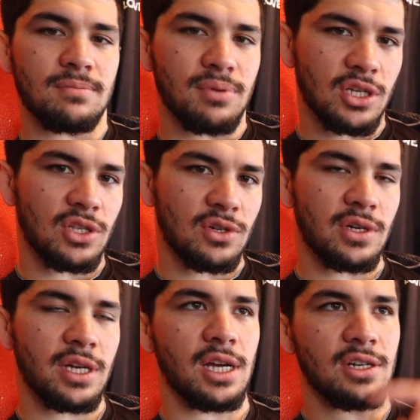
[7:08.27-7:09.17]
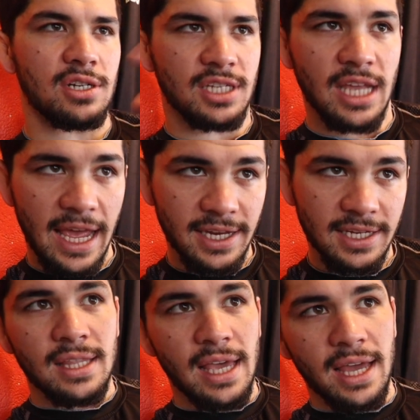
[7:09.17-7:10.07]
Push through it.
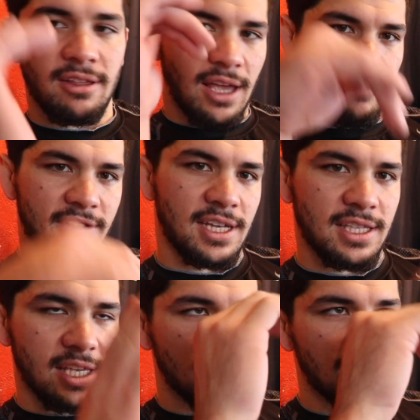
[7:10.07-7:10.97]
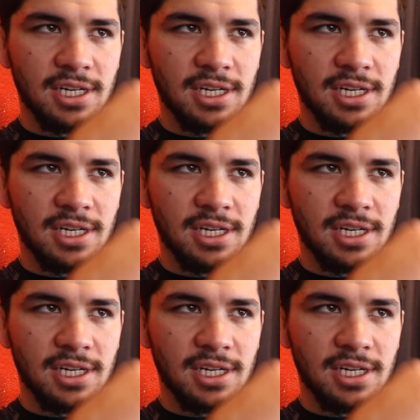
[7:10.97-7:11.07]
Understand that life is like this.